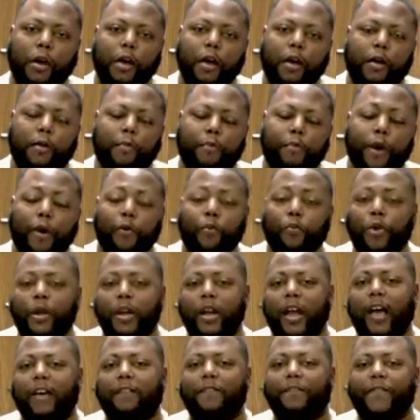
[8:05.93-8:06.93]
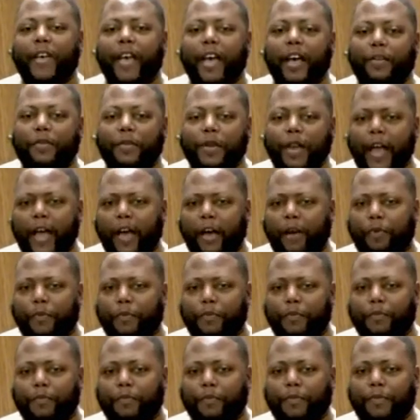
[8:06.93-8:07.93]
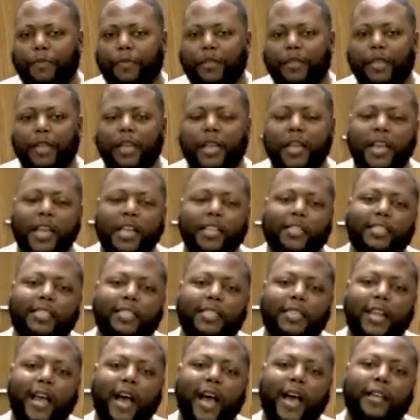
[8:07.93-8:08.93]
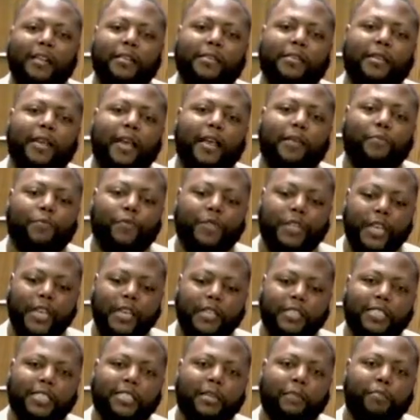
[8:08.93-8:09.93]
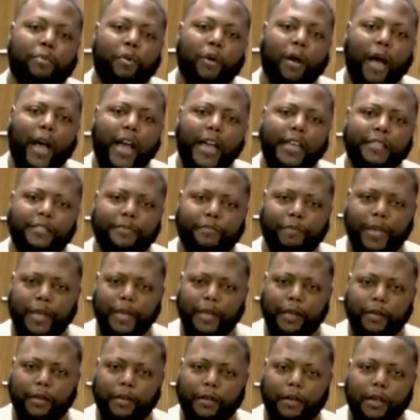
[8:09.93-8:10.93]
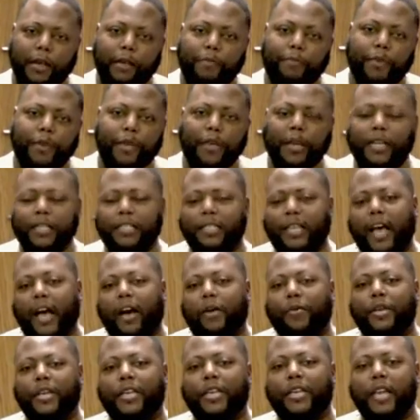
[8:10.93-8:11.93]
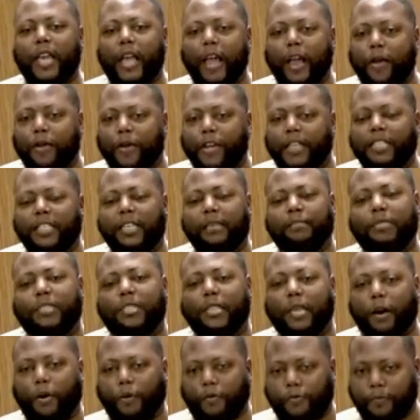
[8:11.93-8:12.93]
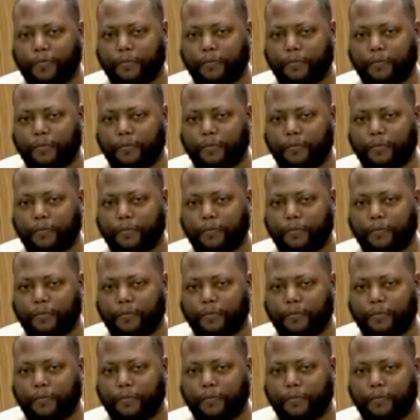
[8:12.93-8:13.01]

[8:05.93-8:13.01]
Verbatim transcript: But when I found out, it's not, it didn't surprise me because how he carries himself.